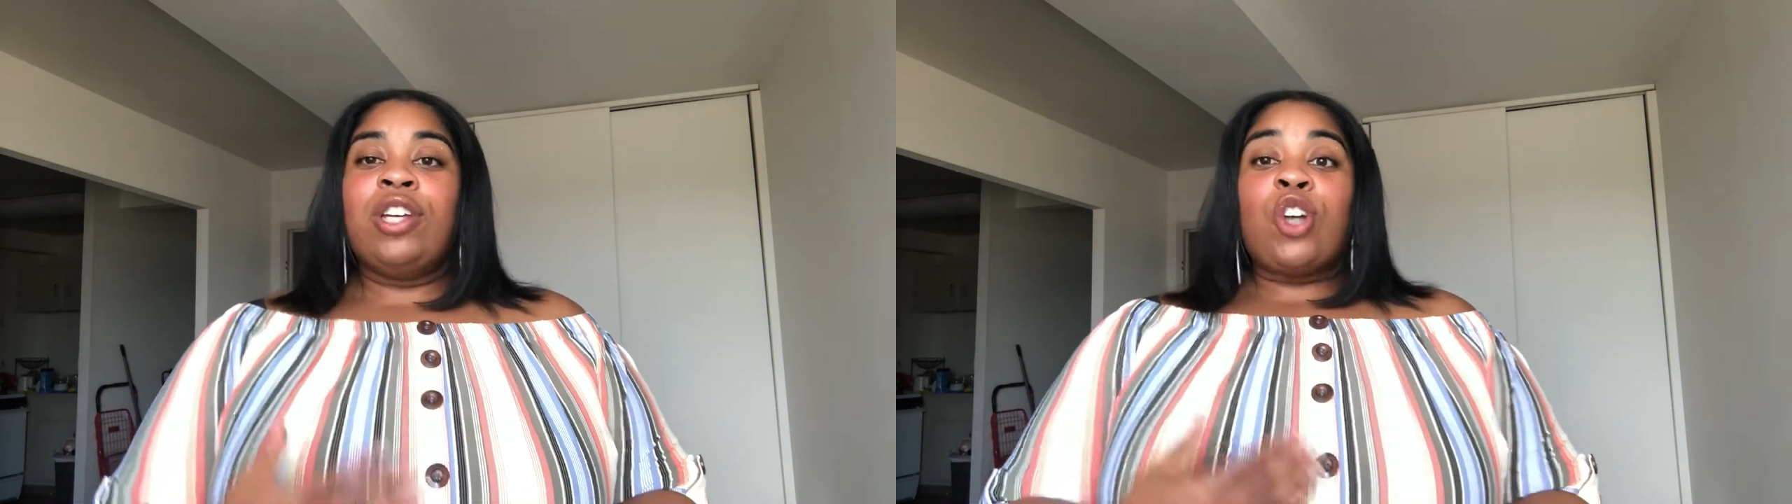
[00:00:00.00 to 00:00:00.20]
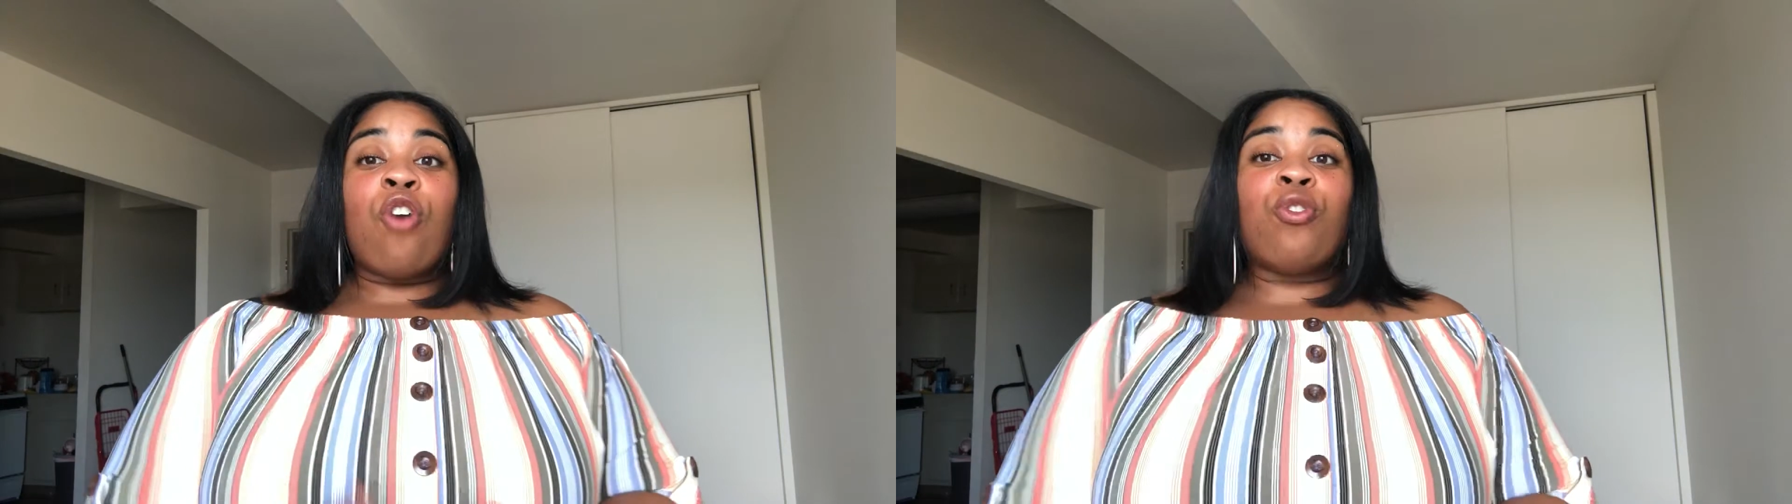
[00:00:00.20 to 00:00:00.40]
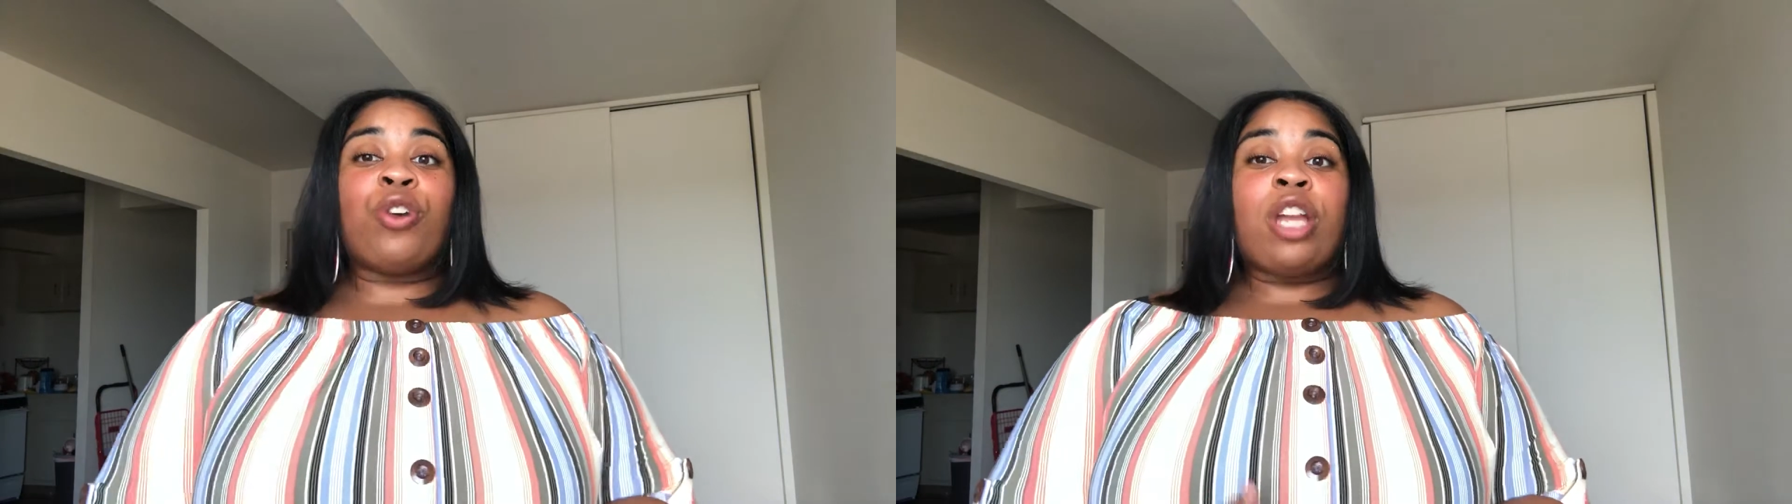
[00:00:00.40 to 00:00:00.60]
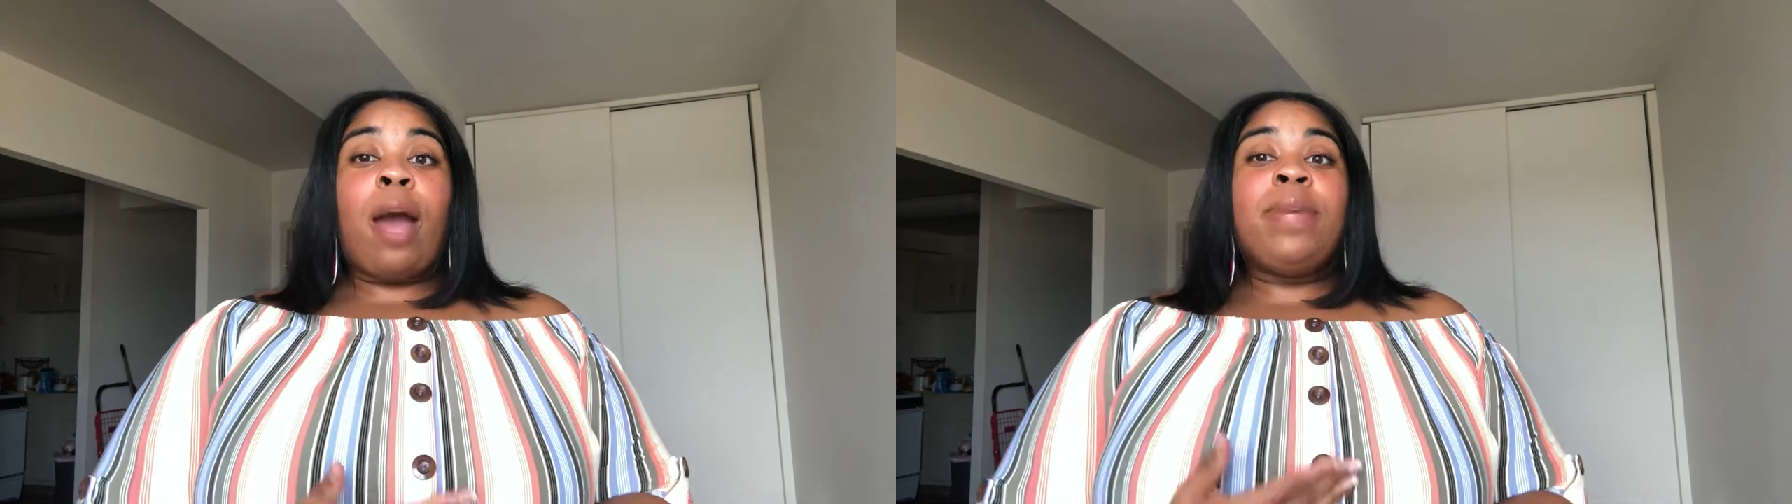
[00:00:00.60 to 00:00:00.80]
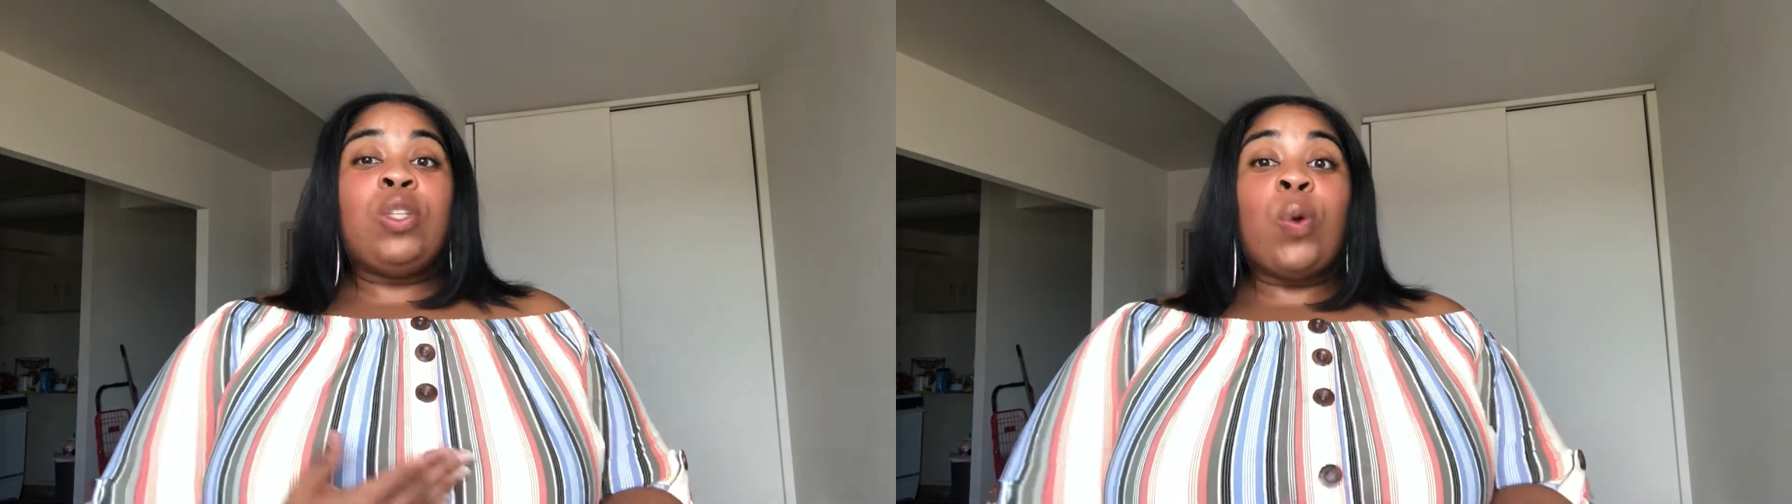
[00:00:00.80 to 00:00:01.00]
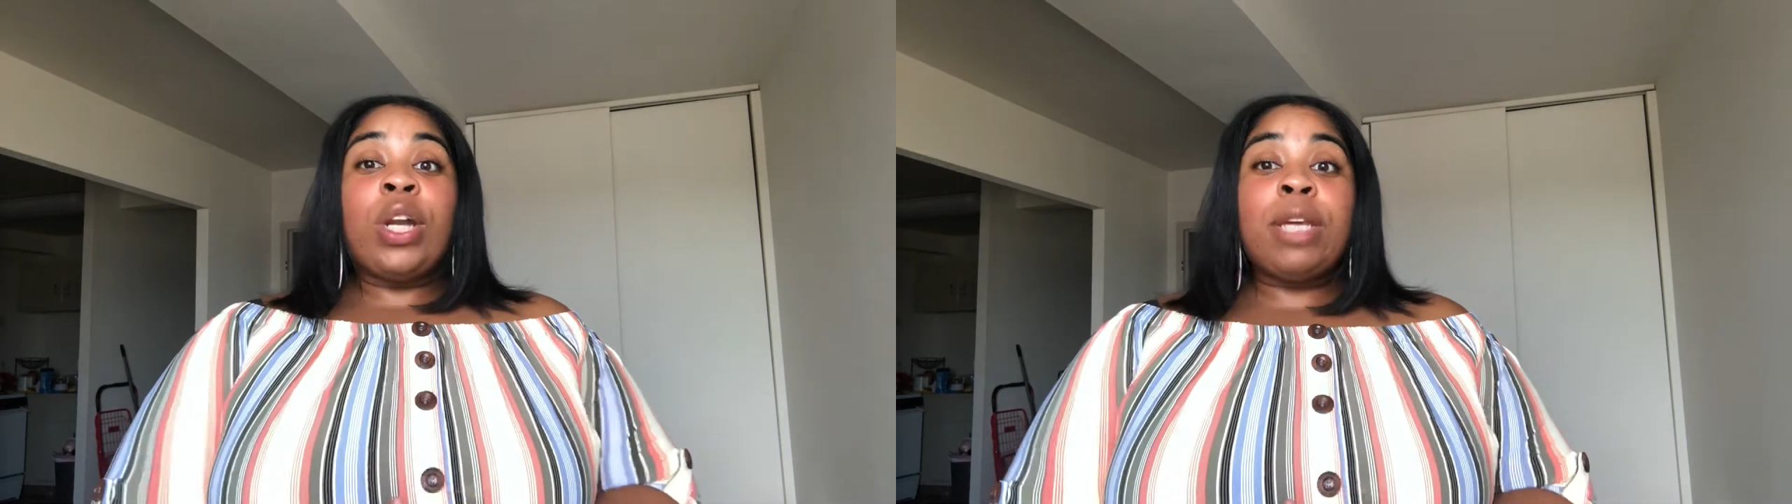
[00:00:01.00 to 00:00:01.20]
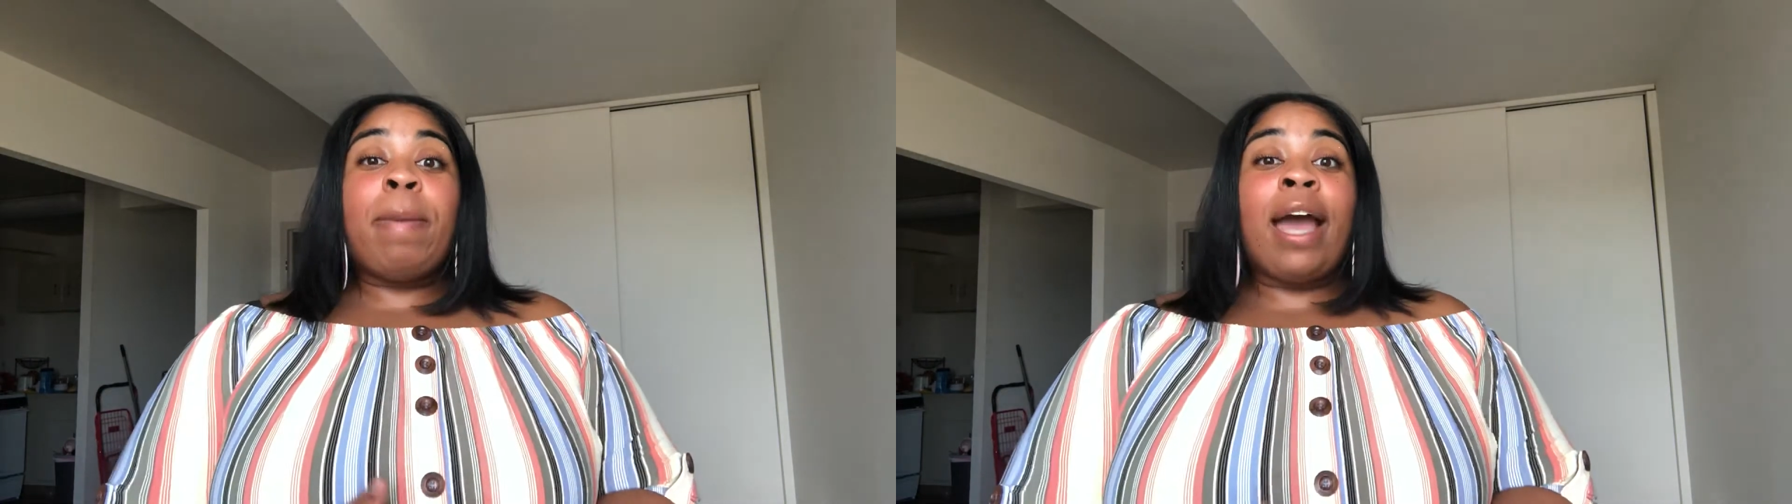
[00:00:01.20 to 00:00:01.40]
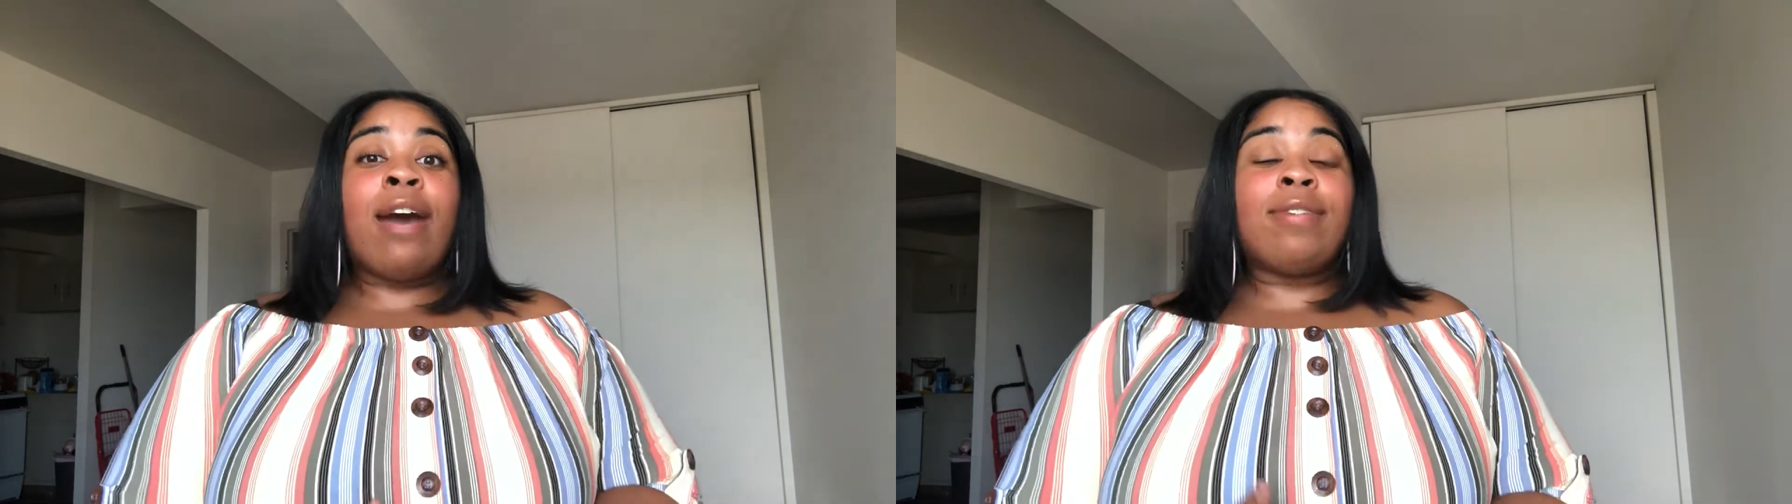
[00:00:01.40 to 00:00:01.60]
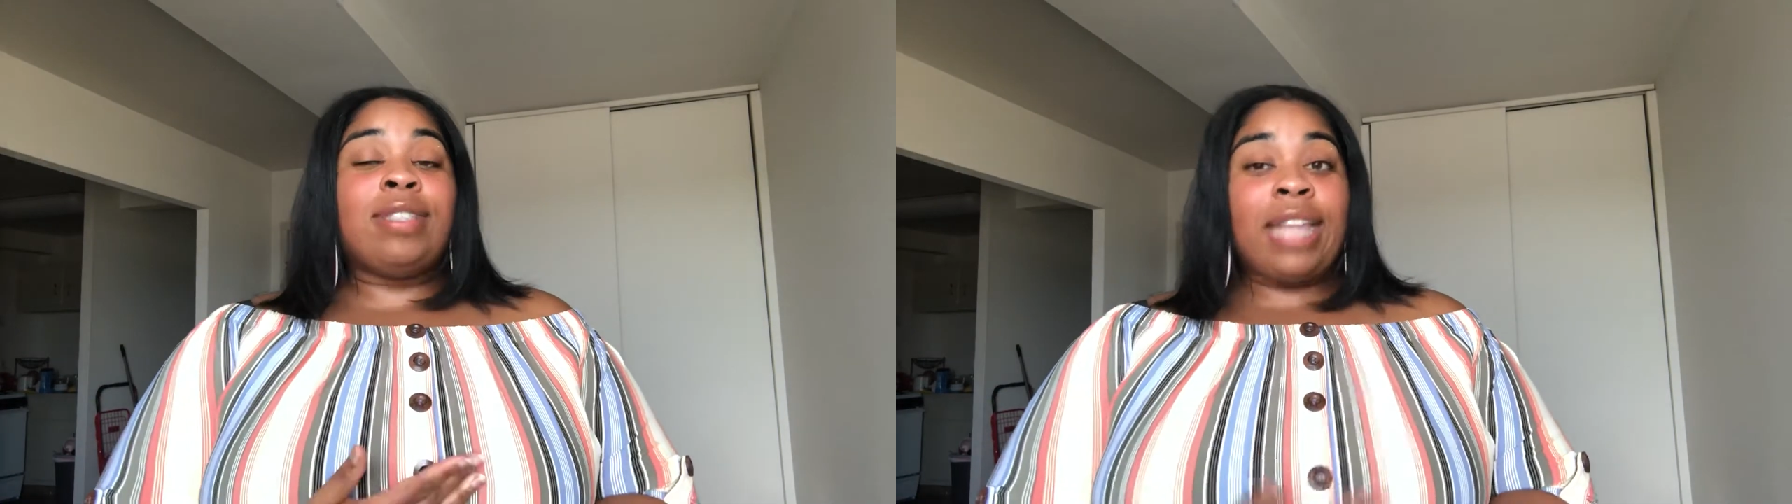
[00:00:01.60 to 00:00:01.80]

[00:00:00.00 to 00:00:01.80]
So overall, that'll be 20 pounds